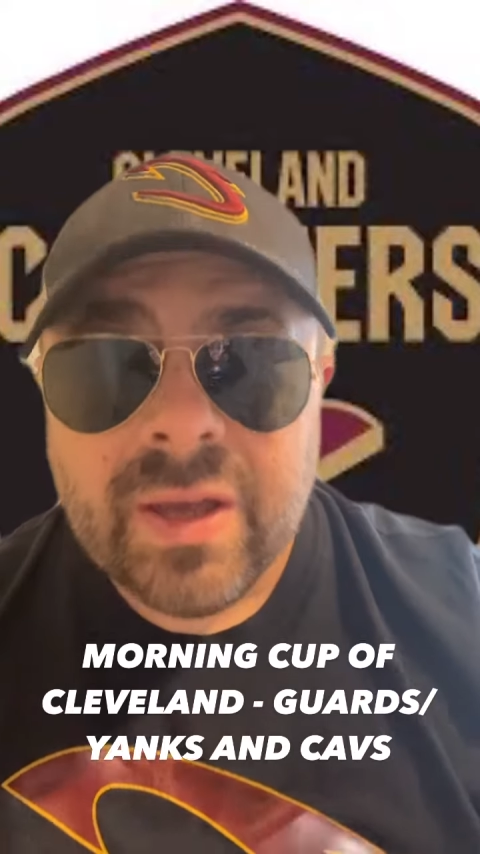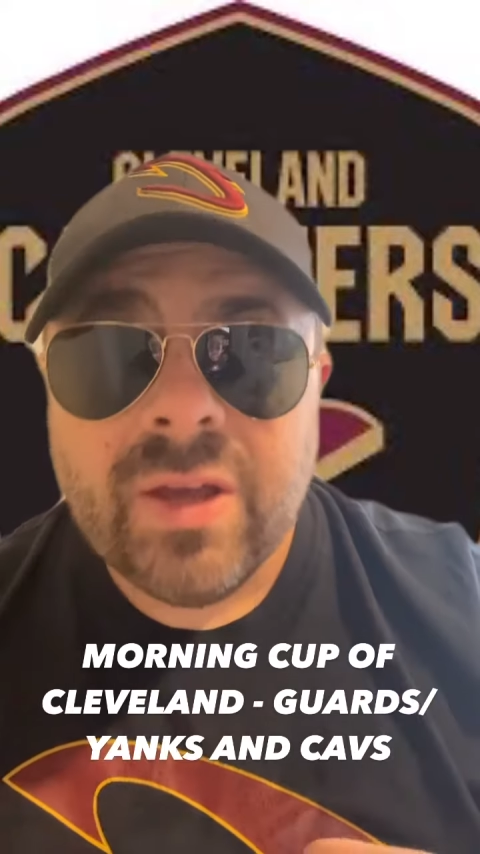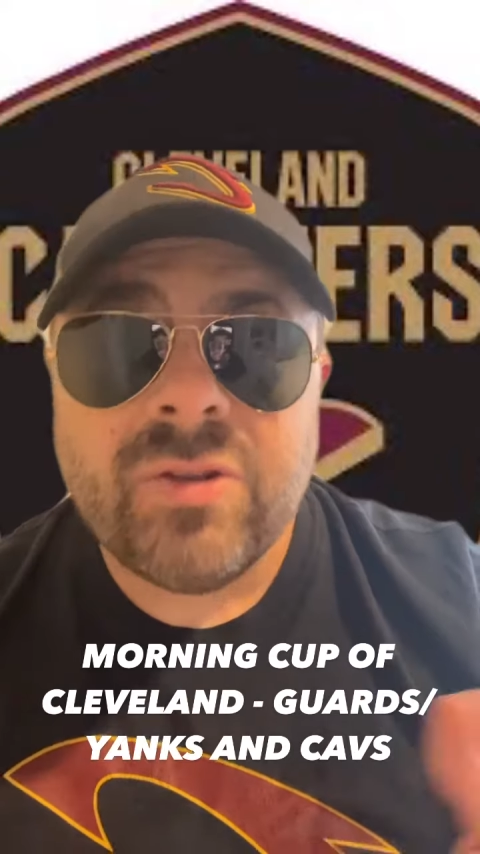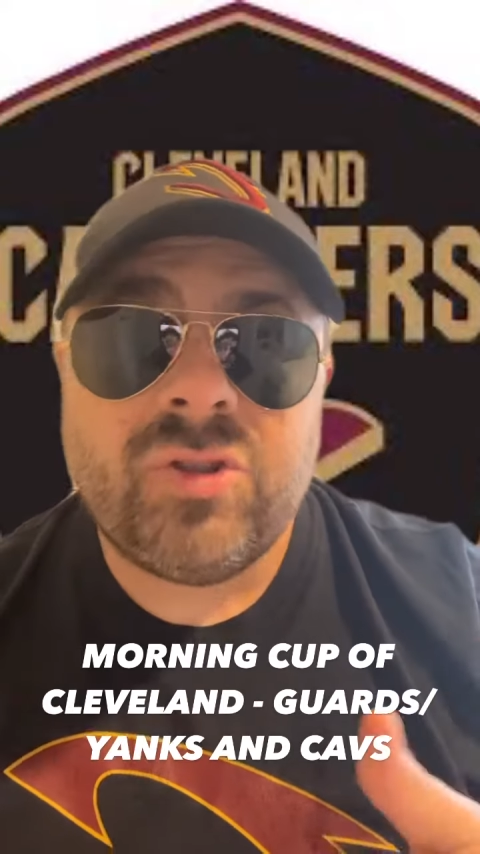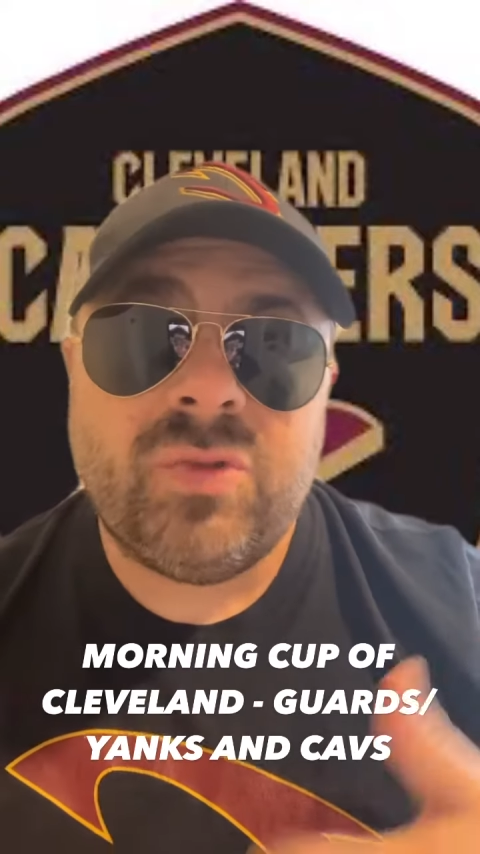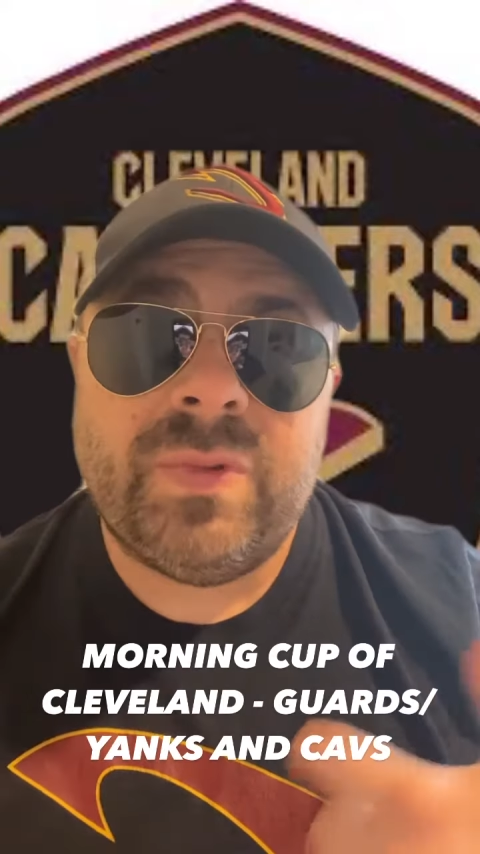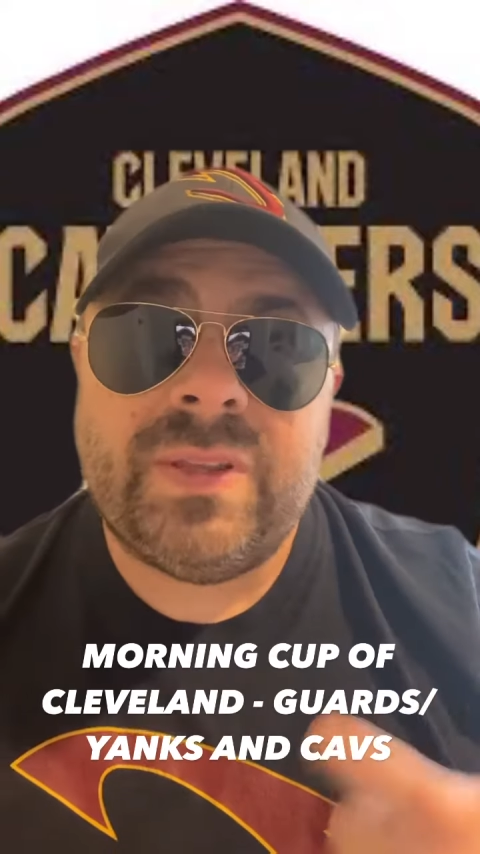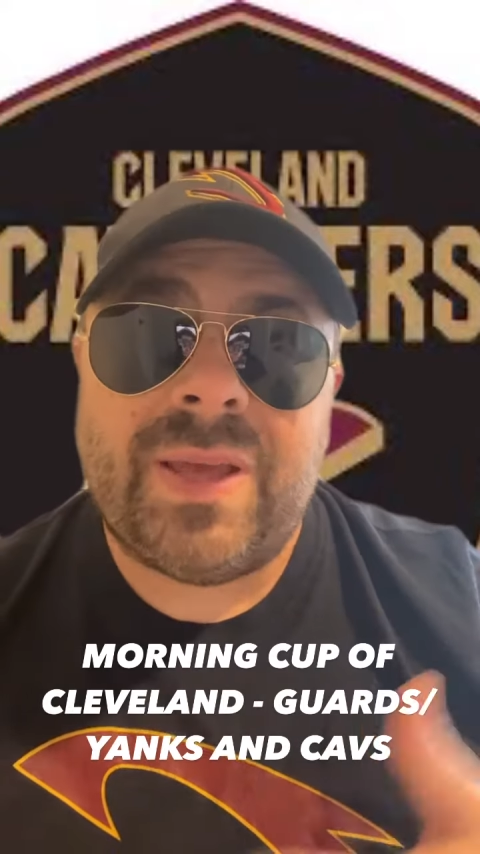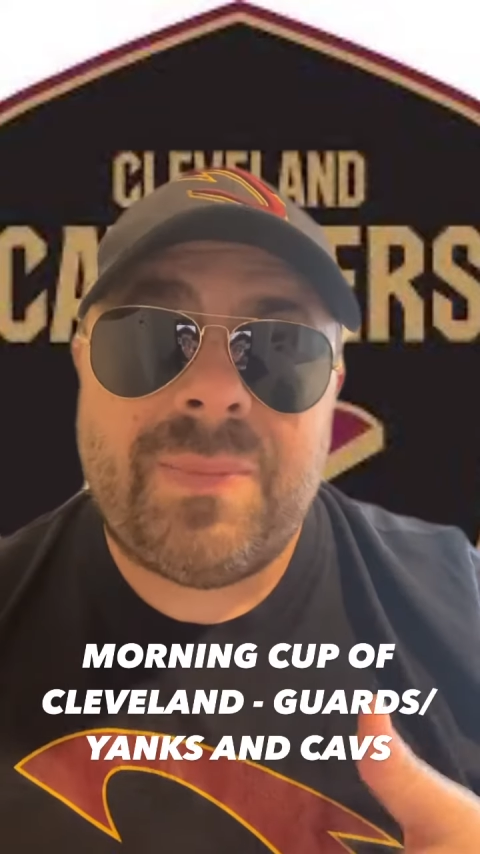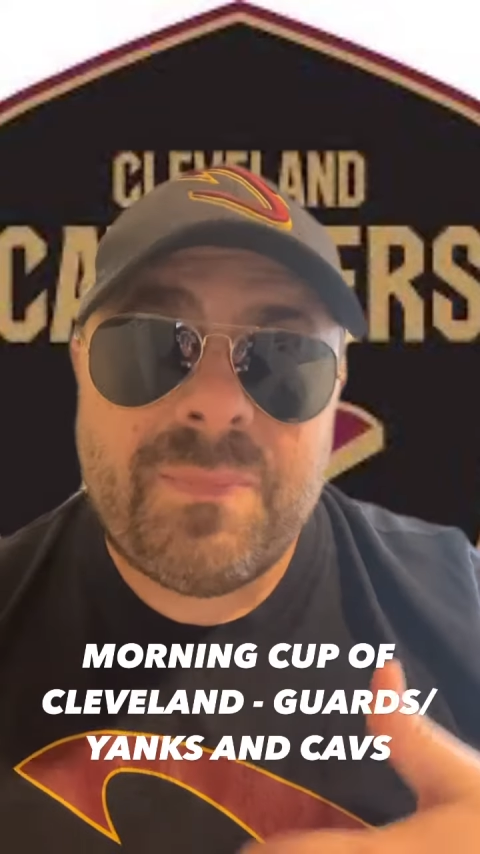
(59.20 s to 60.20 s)
assuming
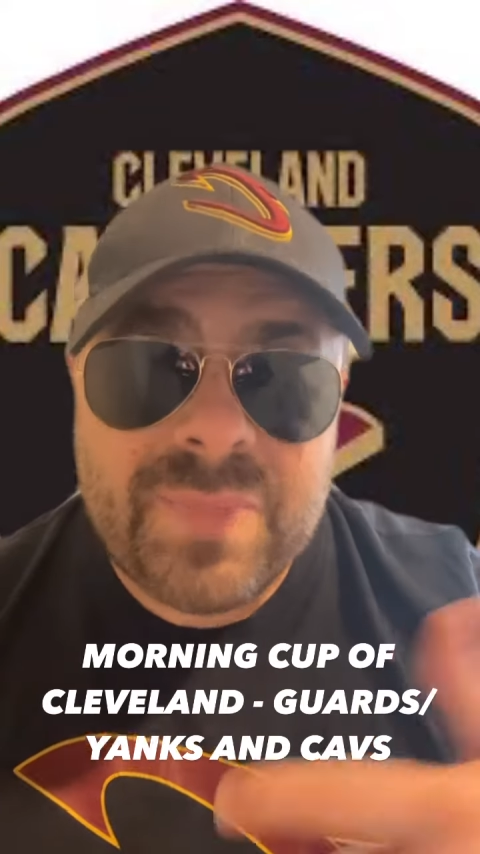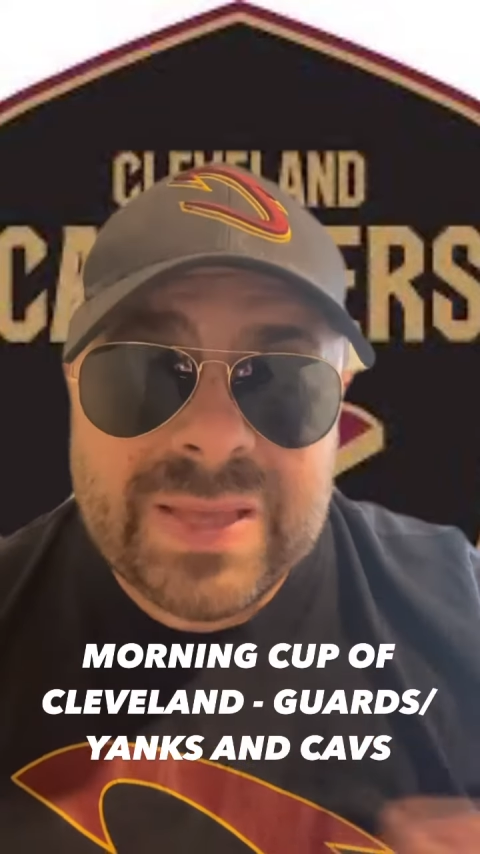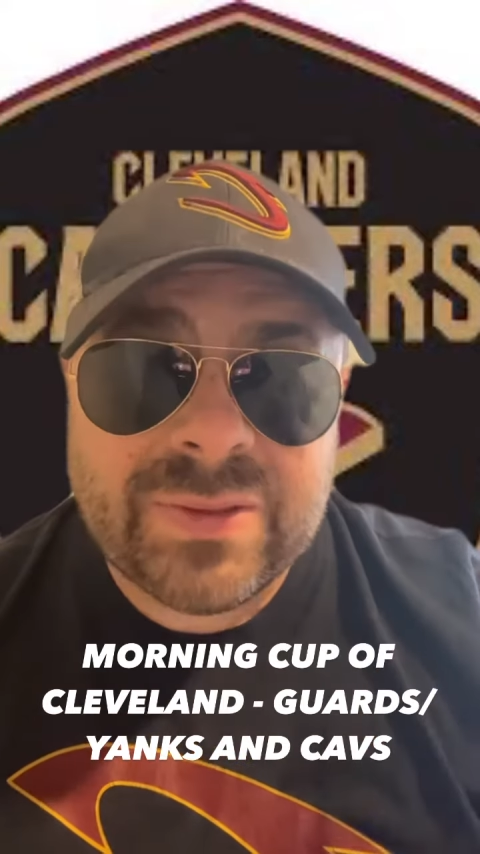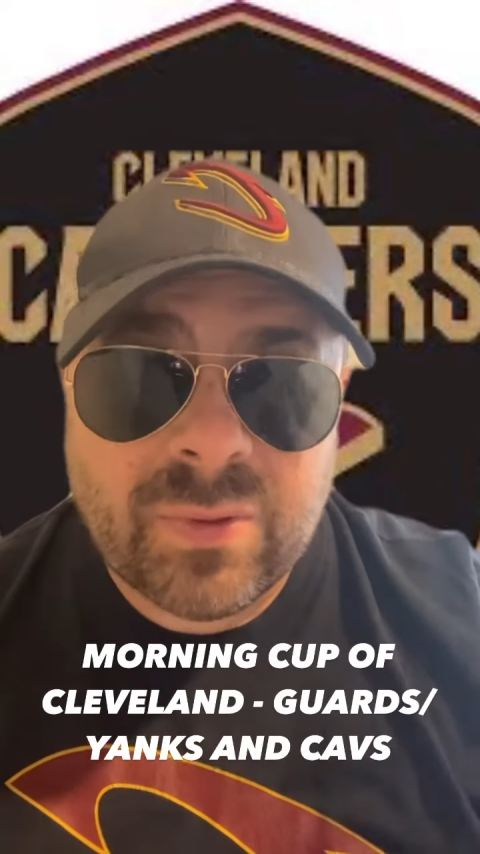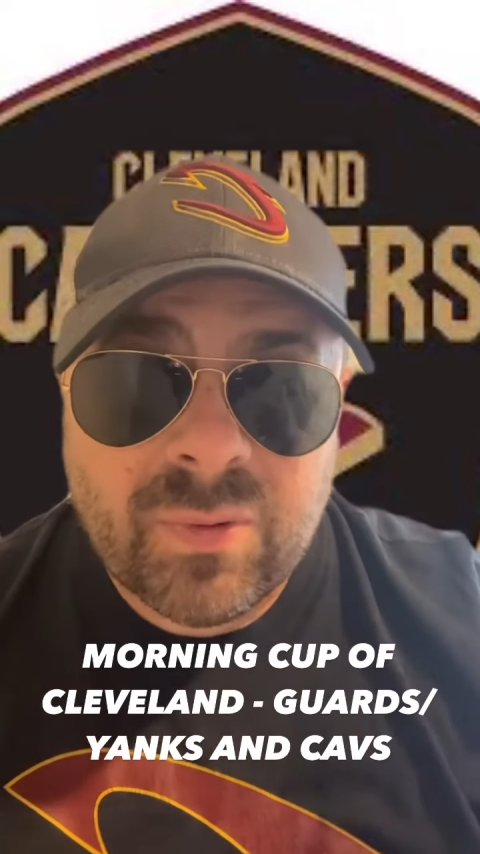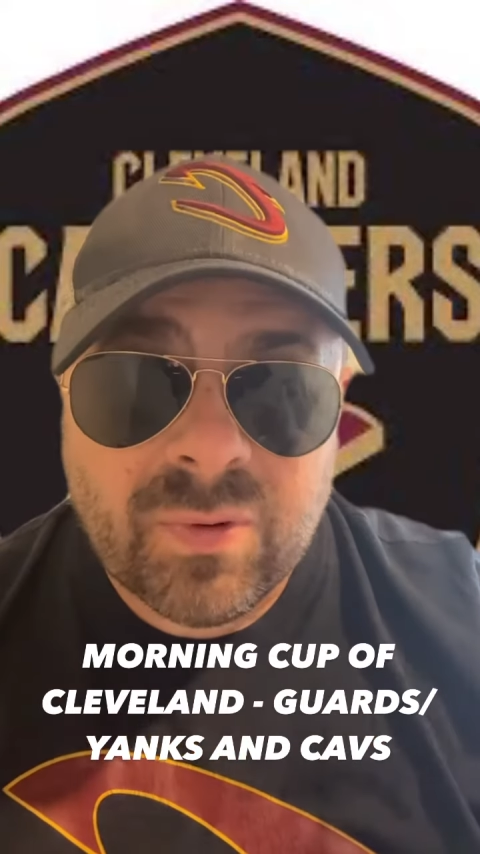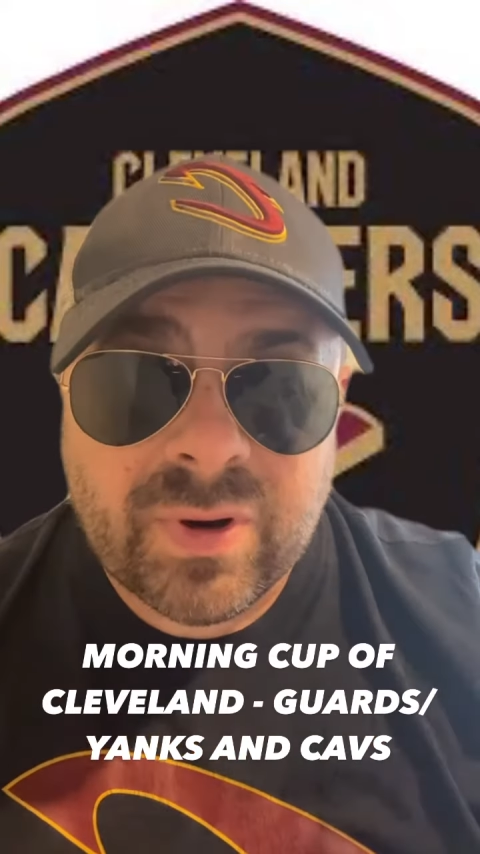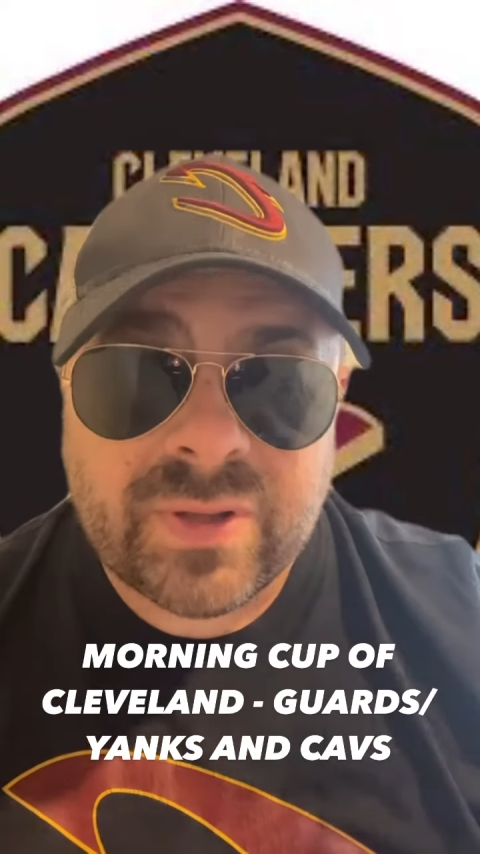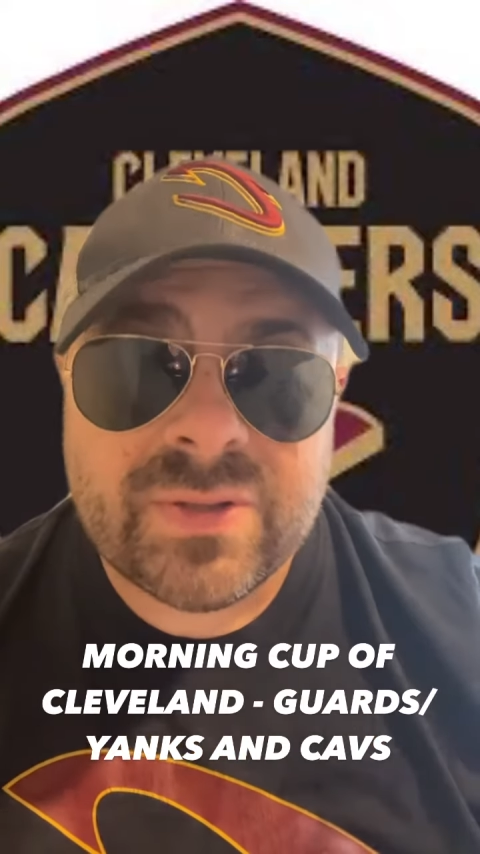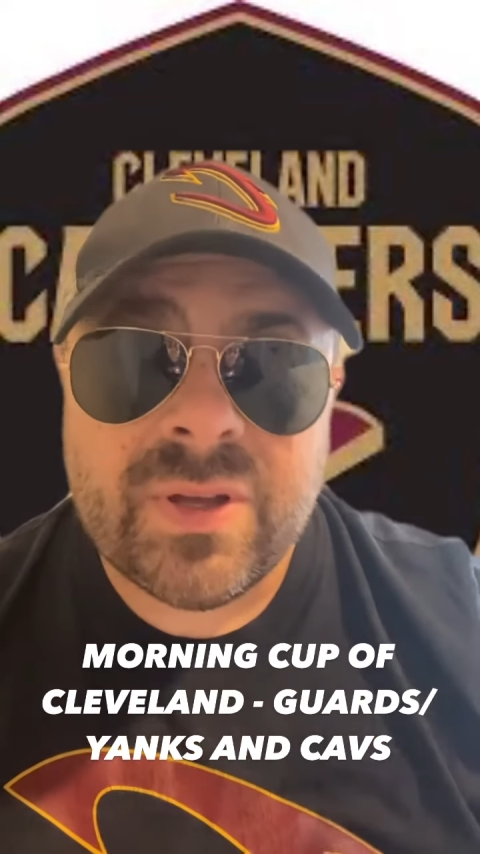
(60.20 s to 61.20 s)
they beat the
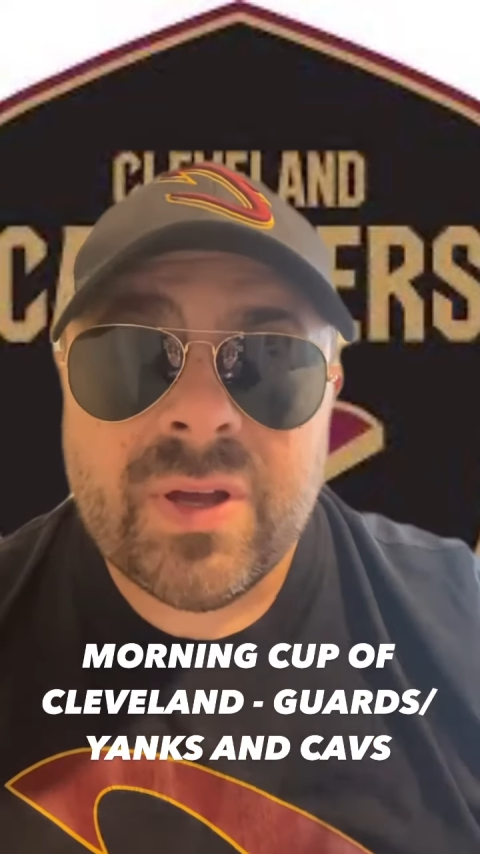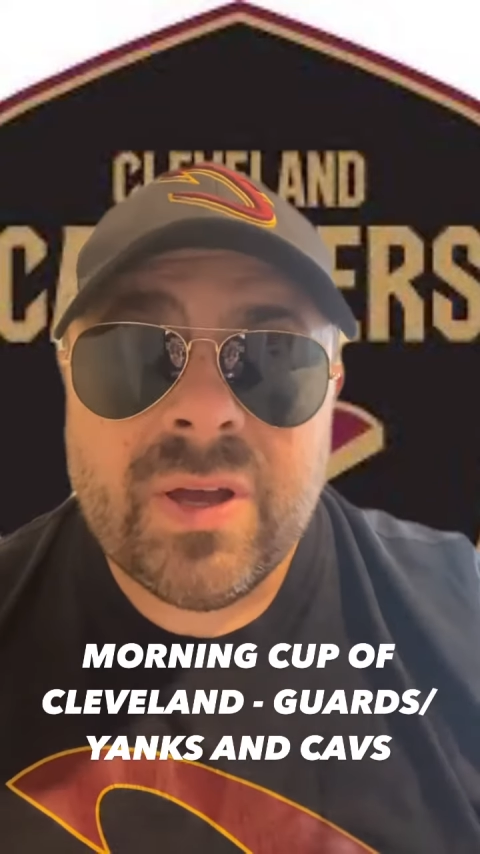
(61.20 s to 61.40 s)
Hornets,